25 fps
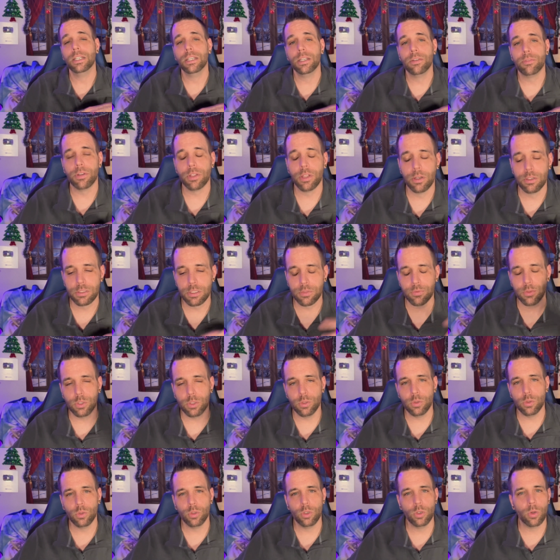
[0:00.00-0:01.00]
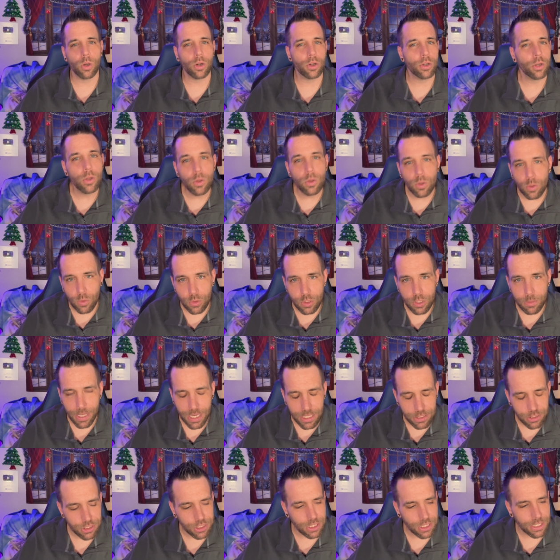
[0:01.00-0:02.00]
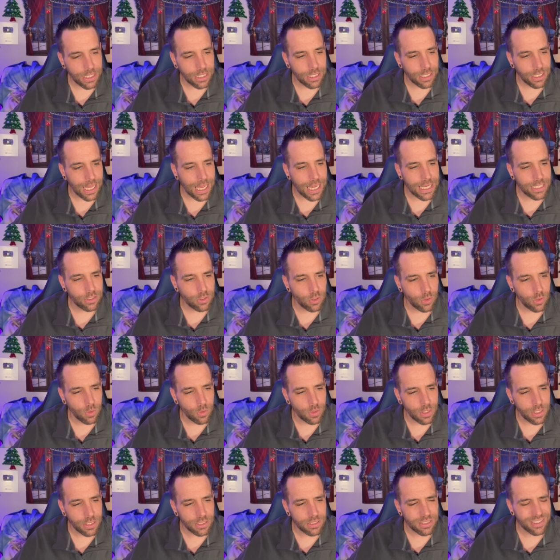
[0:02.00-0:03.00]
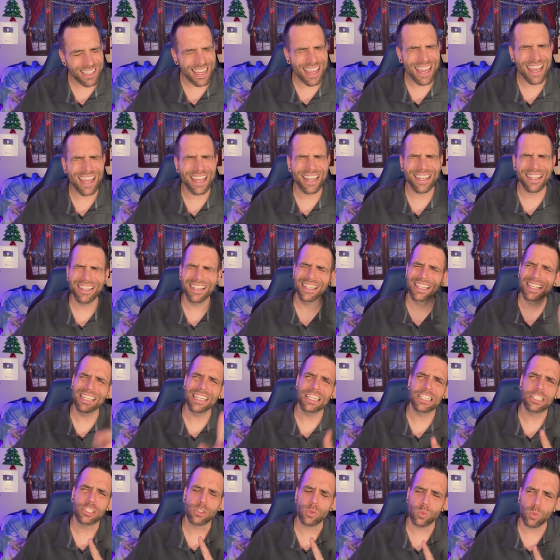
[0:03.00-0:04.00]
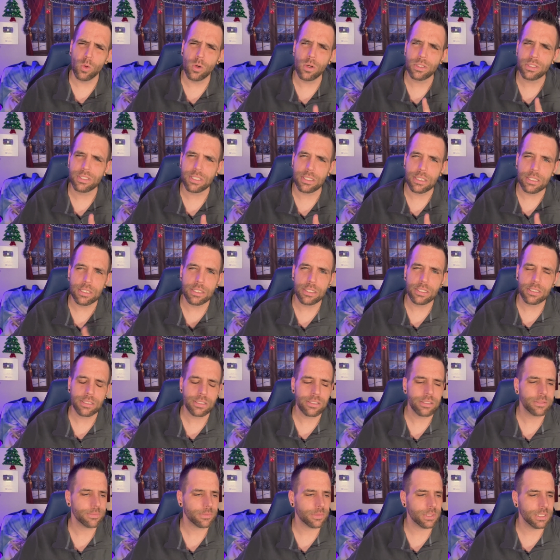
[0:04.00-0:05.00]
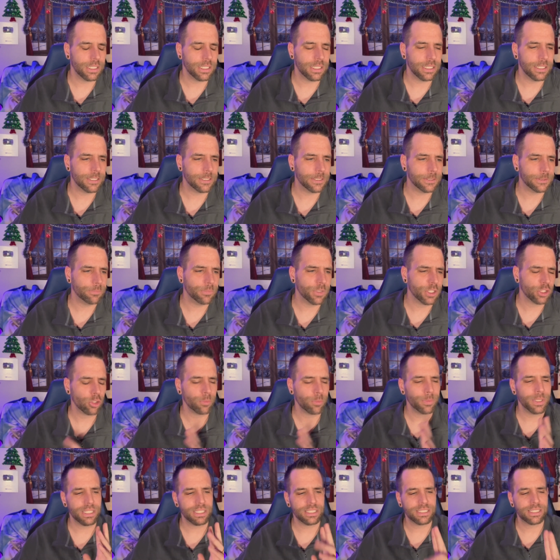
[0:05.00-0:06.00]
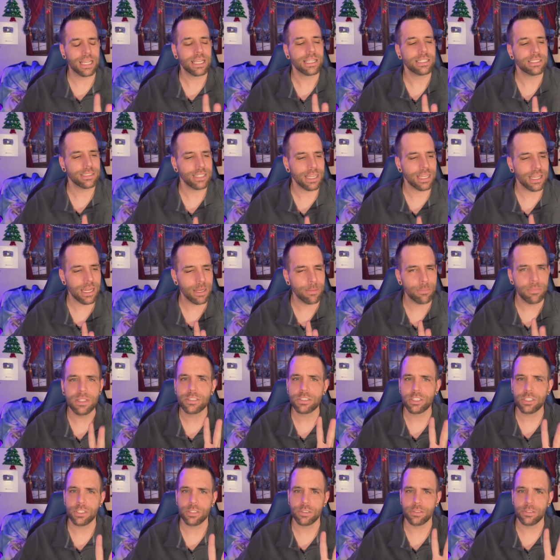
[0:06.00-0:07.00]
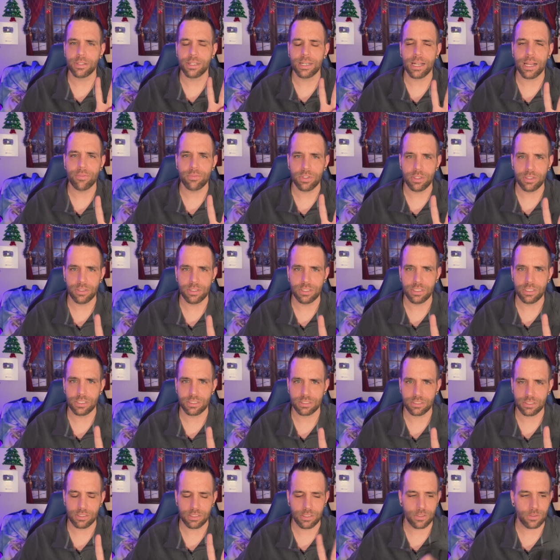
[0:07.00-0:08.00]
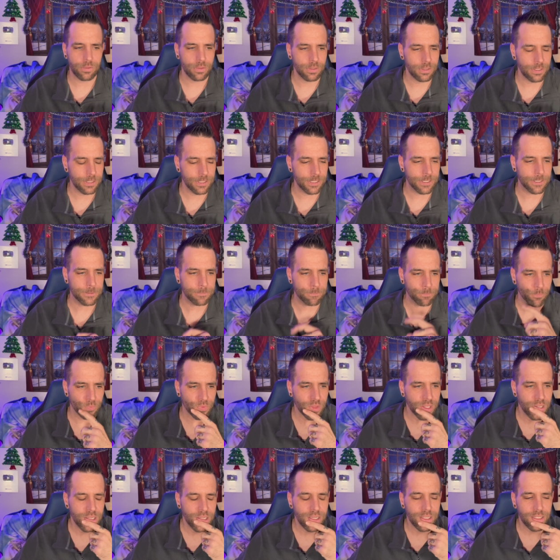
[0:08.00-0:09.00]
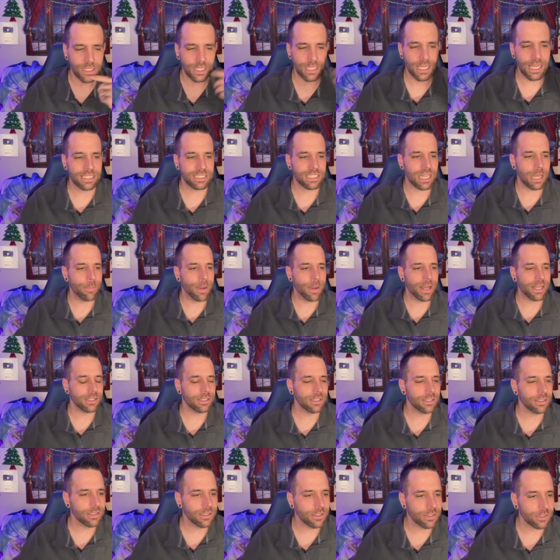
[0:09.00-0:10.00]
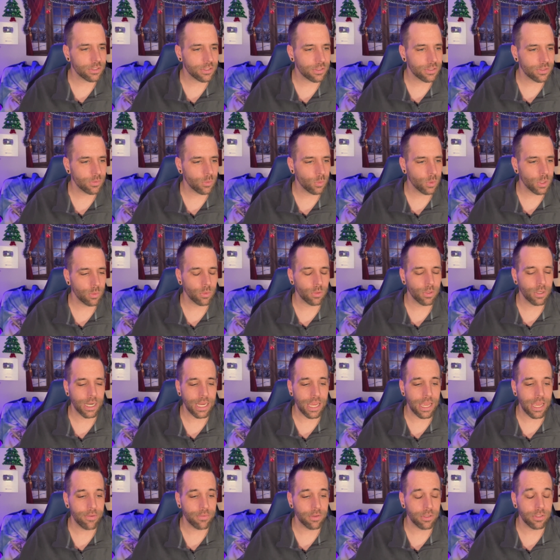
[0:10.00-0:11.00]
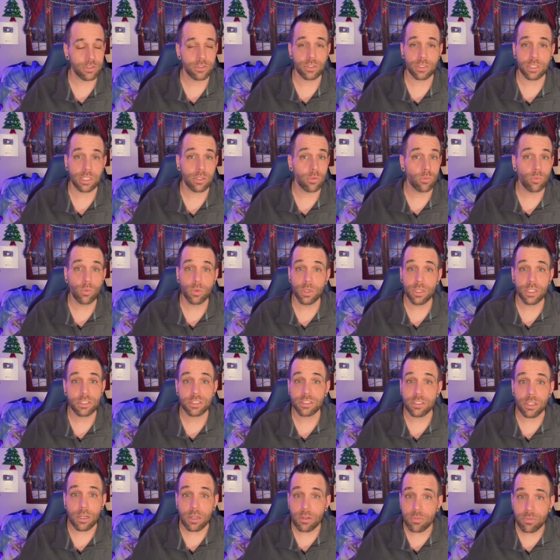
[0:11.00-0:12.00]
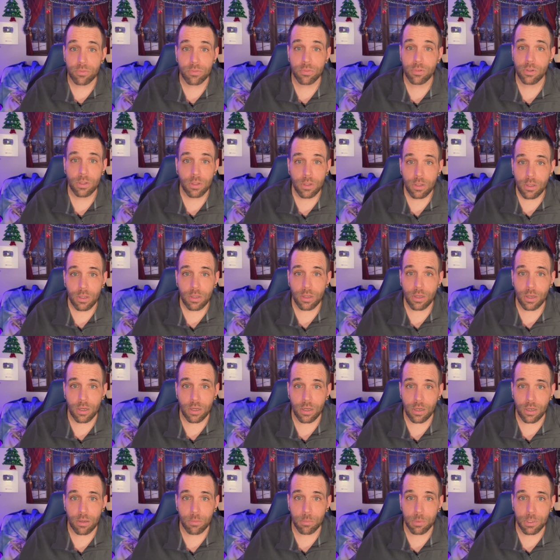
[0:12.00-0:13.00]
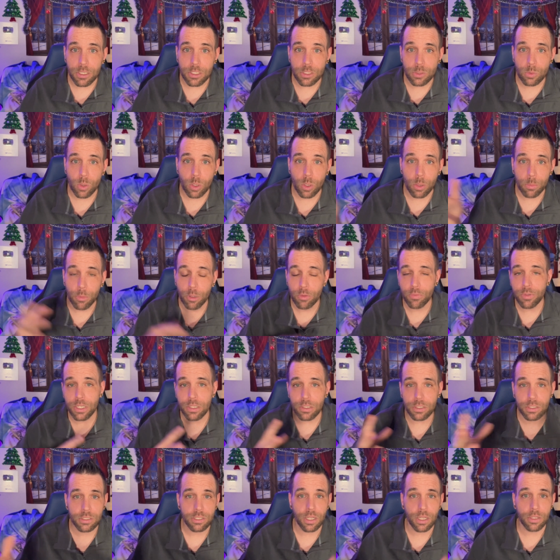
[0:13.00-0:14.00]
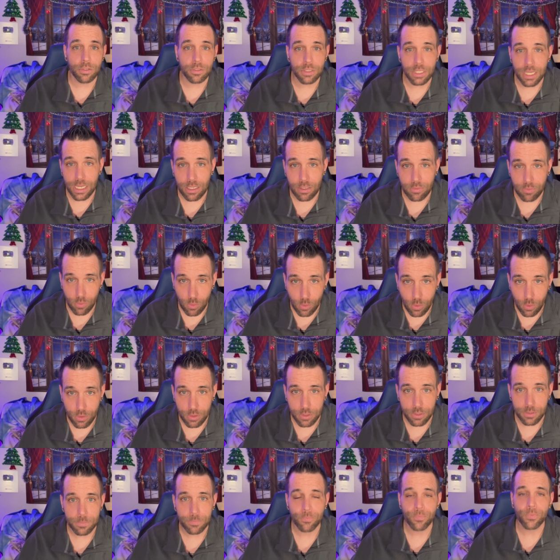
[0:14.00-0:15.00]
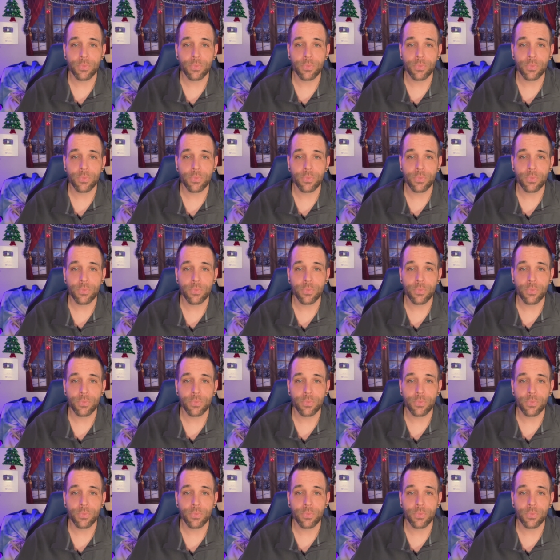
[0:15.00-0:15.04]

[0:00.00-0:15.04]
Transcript: For those of you who are new to my channel, I do this at least once a year. Um, this will be the second time this year that I've done this, though. Um, the last time I did this, we were having to get rid of stuff uh, because we were moving here to Southern California.